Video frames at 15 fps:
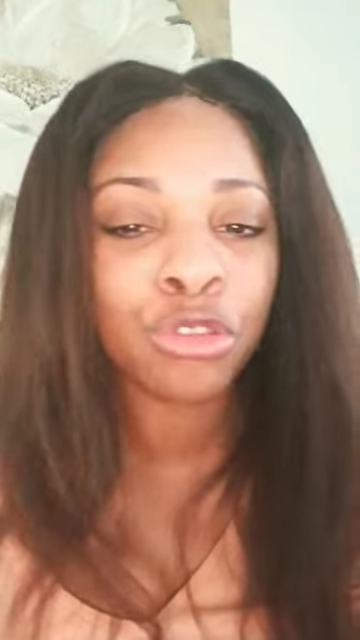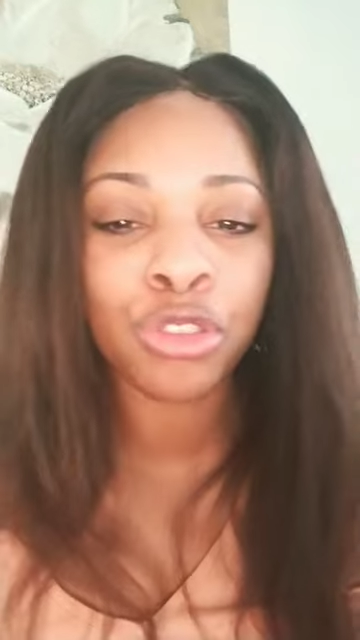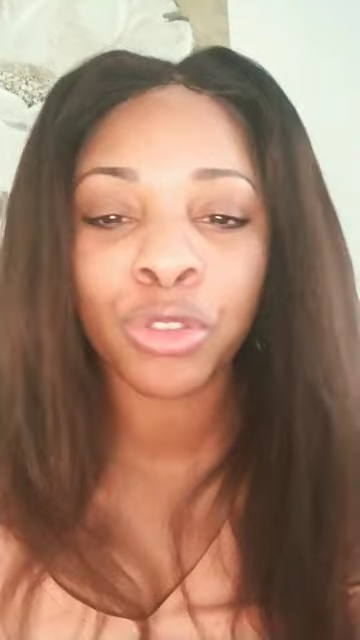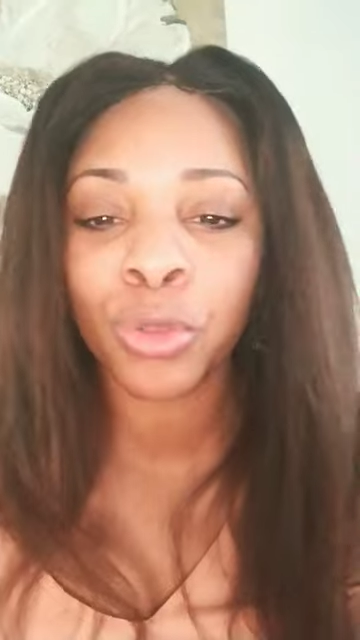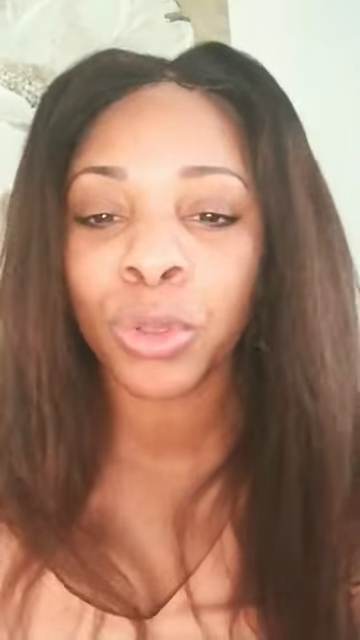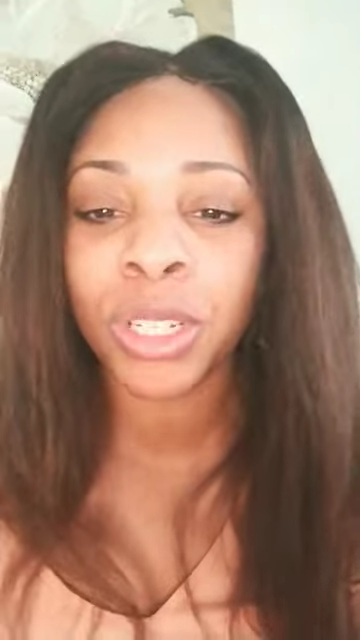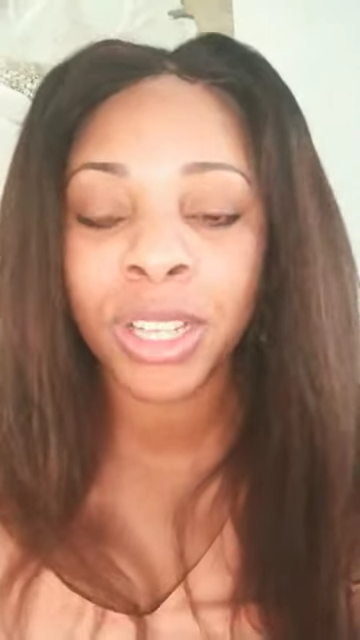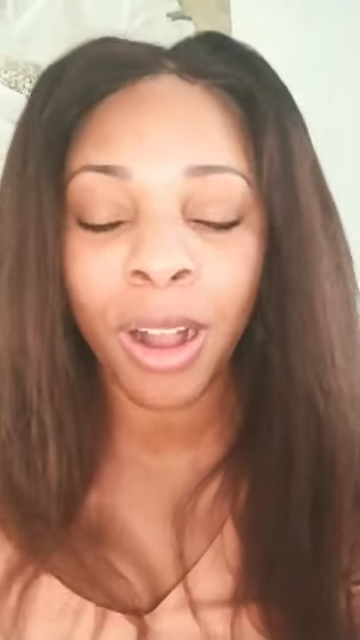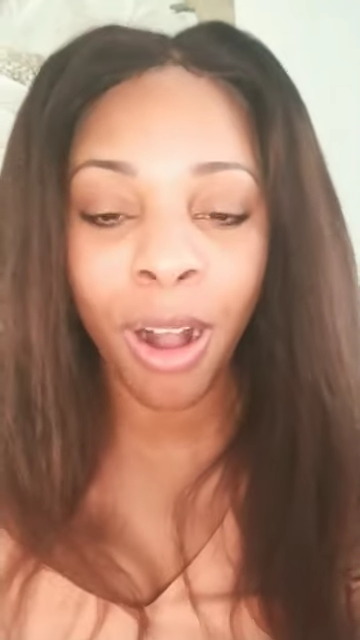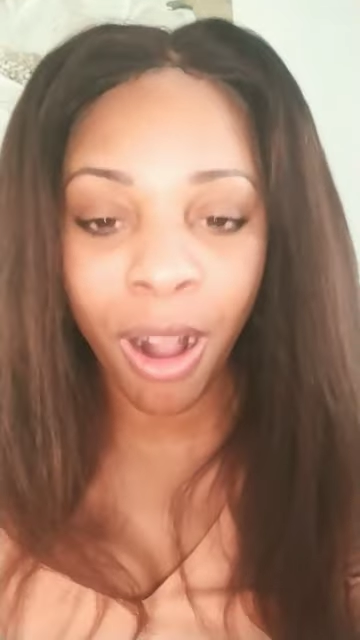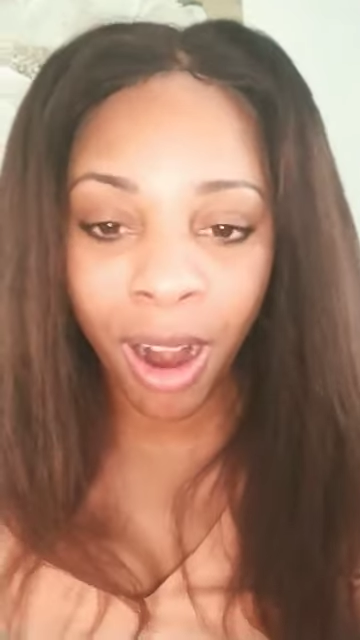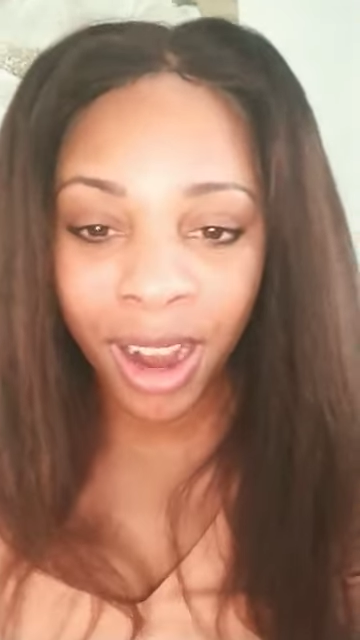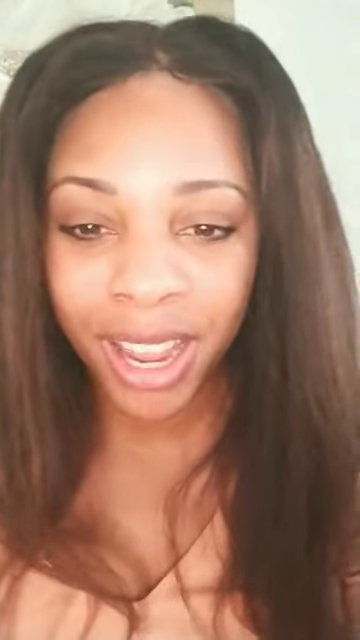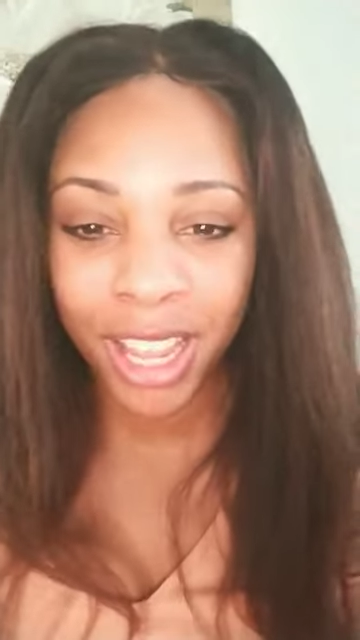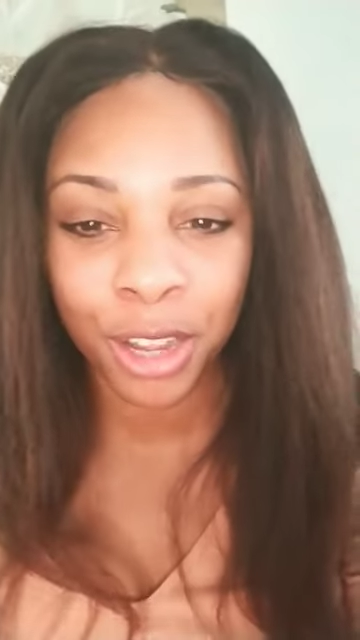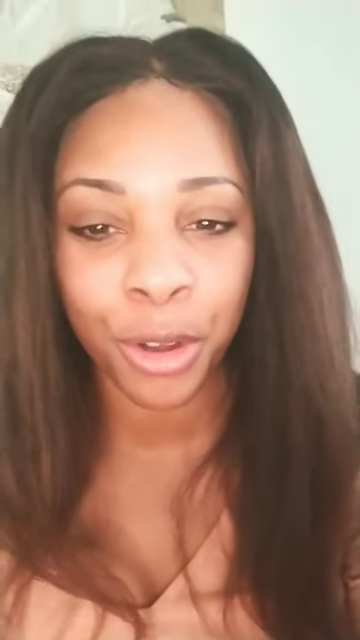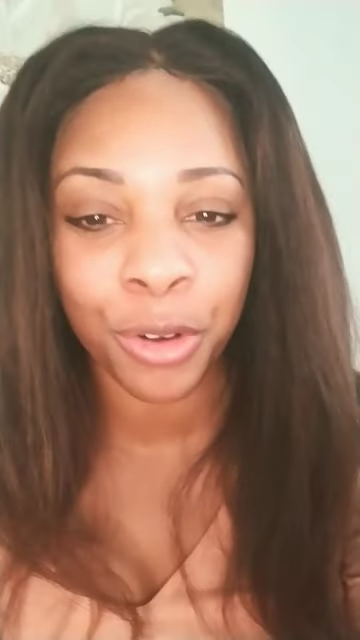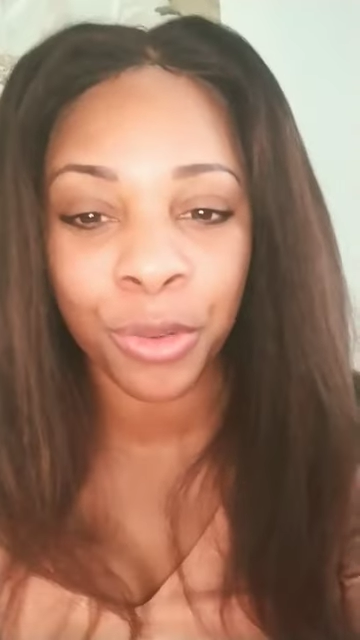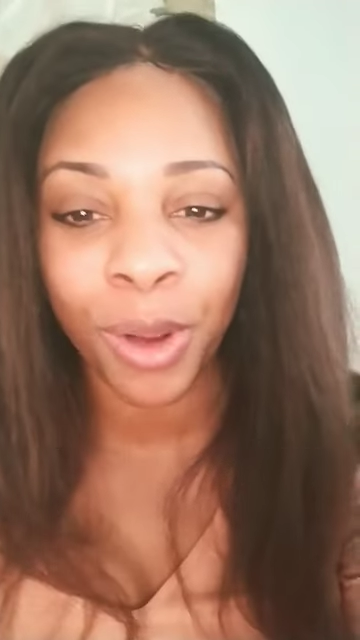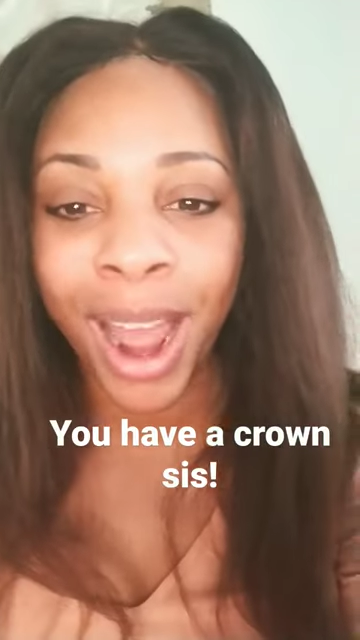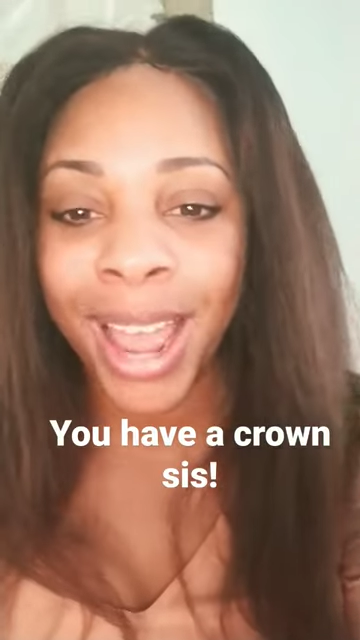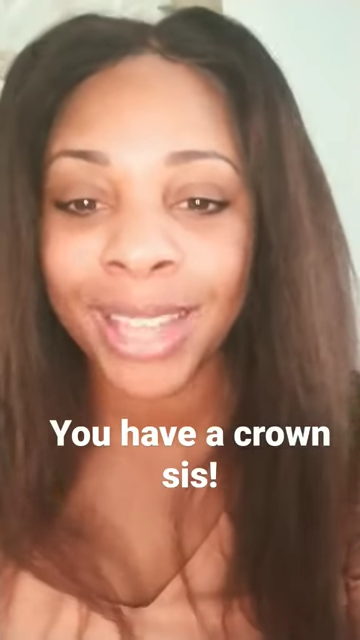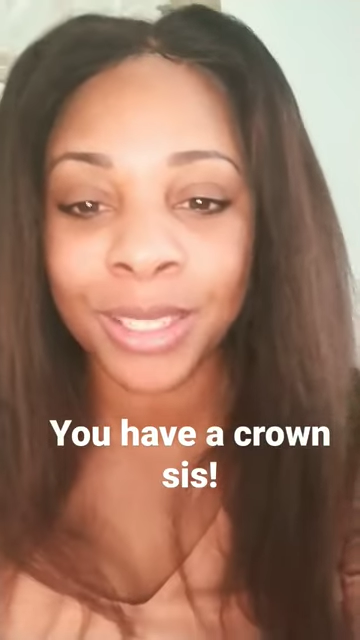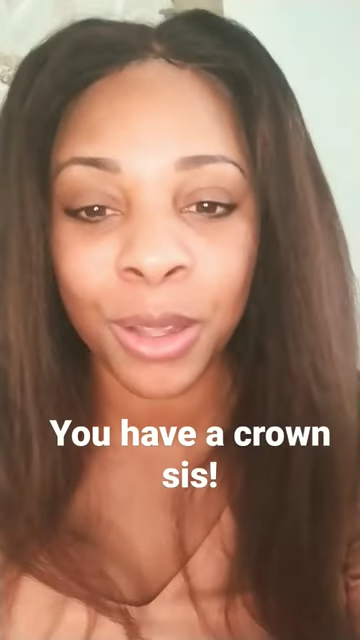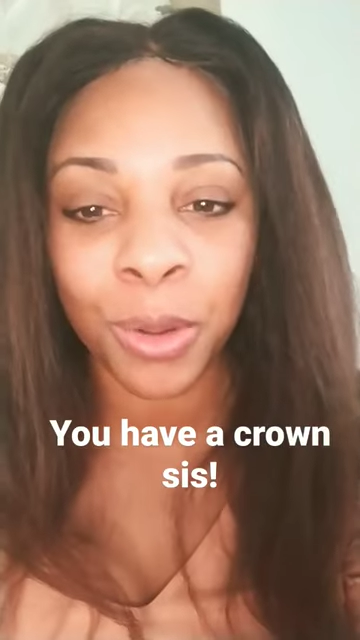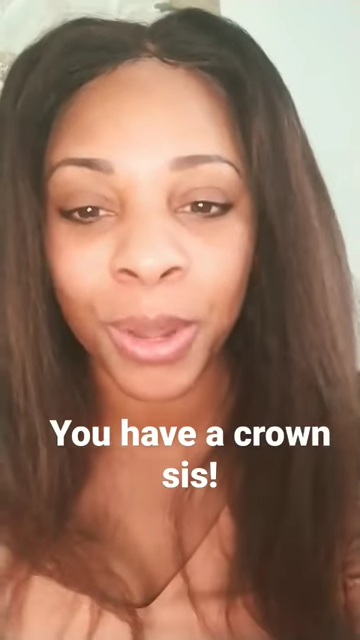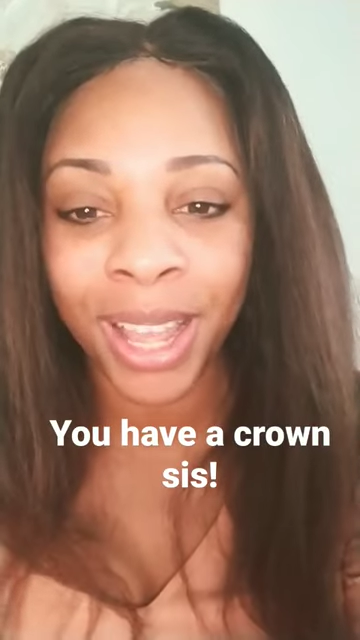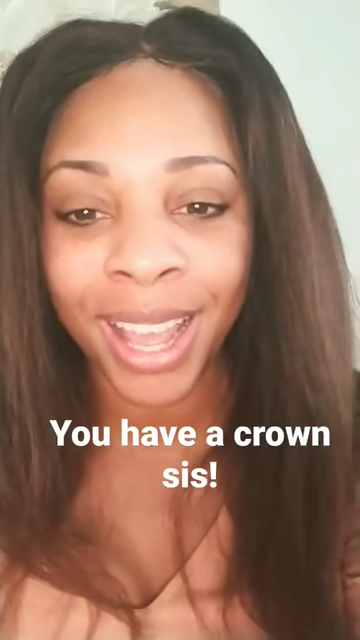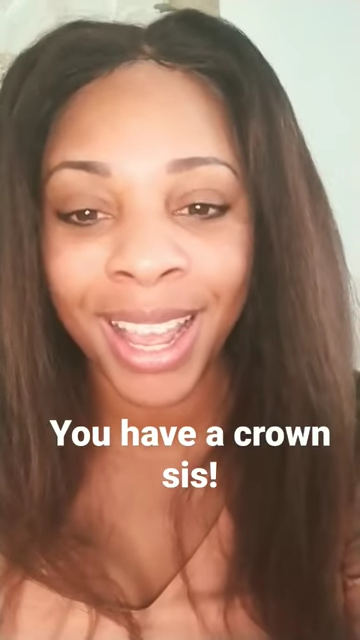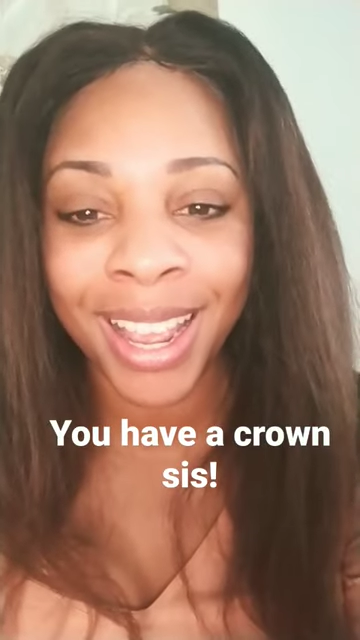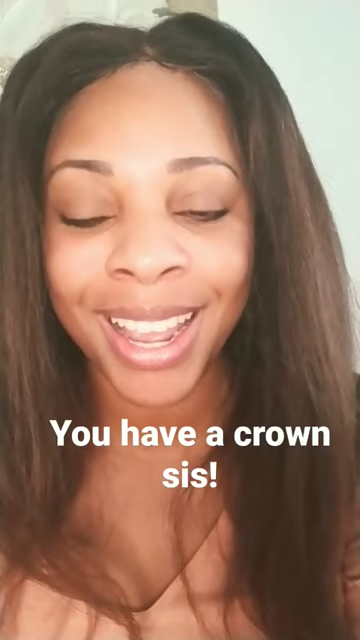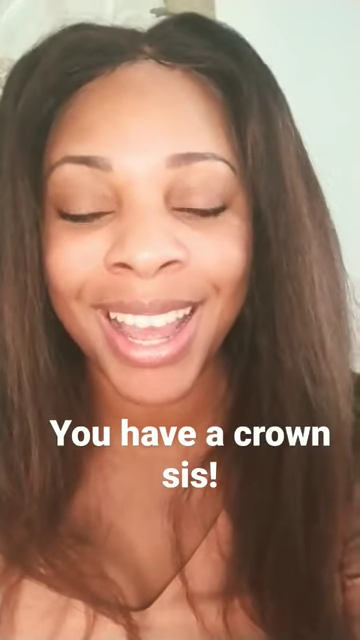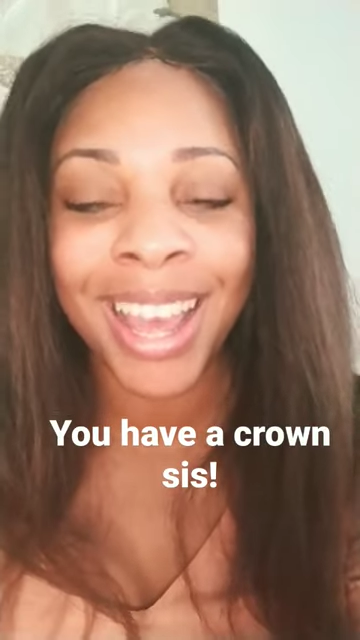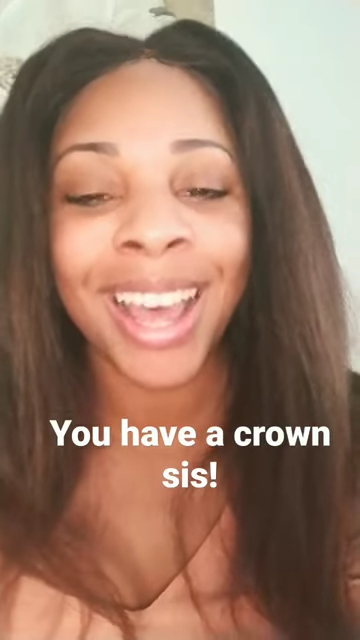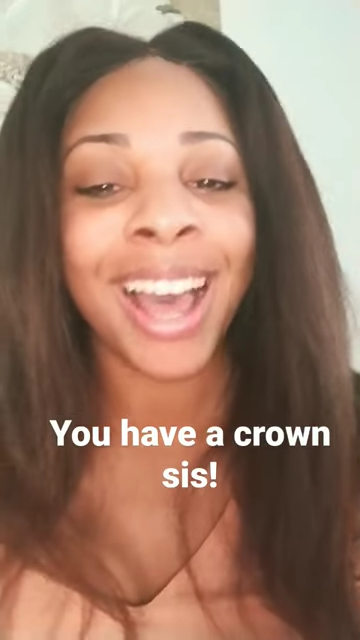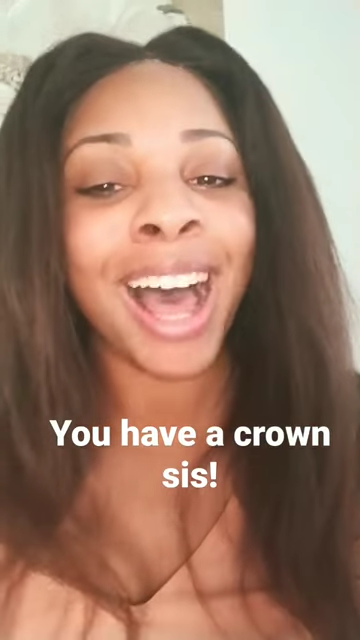truly are in Christ, okay?